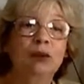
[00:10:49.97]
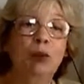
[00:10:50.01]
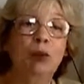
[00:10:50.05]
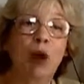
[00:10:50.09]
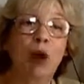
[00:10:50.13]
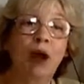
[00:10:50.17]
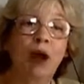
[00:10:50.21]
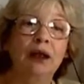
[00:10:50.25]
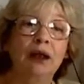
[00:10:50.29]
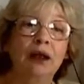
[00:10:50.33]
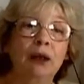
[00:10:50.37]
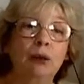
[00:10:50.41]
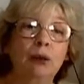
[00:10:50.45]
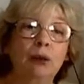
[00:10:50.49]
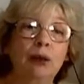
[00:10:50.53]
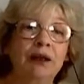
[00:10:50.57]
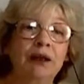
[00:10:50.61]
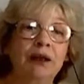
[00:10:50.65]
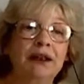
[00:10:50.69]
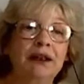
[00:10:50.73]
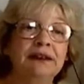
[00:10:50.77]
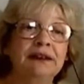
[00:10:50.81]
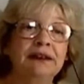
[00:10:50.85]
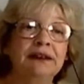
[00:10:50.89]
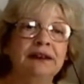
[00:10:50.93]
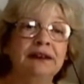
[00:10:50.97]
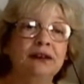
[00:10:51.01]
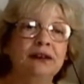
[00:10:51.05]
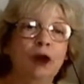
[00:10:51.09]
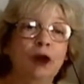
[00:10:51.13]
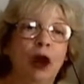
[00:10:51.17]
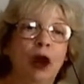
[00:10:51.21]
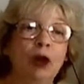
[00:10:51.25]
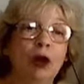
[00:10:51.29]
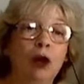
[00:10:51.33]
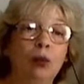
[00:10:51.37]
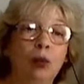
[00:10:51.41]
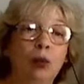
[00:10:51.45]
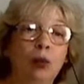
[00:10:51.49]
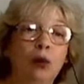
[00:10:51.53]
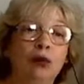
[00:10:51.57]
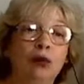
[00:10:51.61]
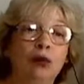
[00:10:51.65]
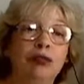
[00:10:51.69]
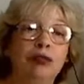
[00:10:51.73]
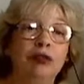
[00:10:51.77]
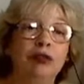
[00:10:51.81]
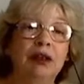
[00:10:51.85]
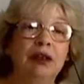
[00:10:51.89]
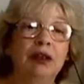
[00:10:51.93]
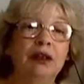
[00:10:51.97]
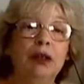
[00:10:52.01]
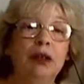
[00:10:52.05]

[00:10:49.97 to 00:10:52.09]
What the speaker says: wallet with his dog Wolf,